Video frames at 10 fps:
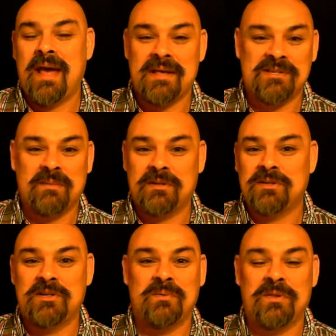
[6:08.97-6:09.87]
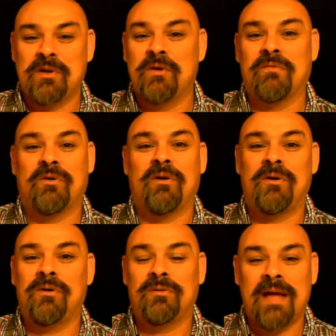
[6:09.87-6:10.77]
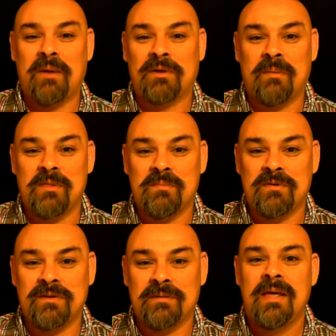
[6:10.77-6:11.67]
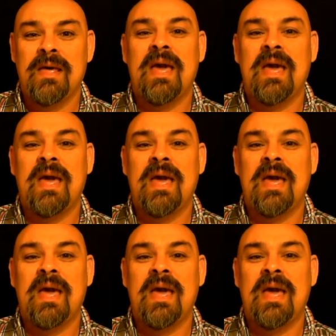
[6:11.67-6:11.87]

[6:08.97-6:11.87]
has something to do with the overall outcome of the movie.